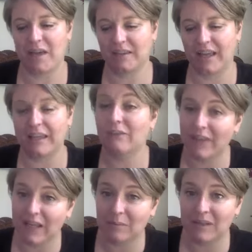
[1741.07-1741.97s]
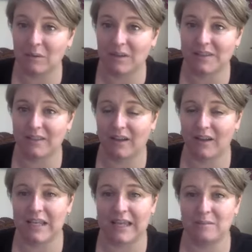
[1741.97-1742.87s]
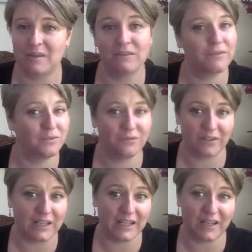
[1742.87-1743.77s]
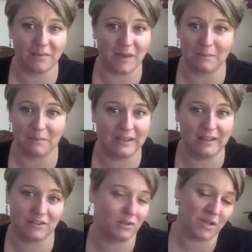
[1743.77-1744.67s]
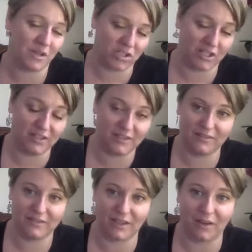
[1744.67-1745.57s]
And like, if anybody wants to contact me, feel free. I'm happy to answer questions. So.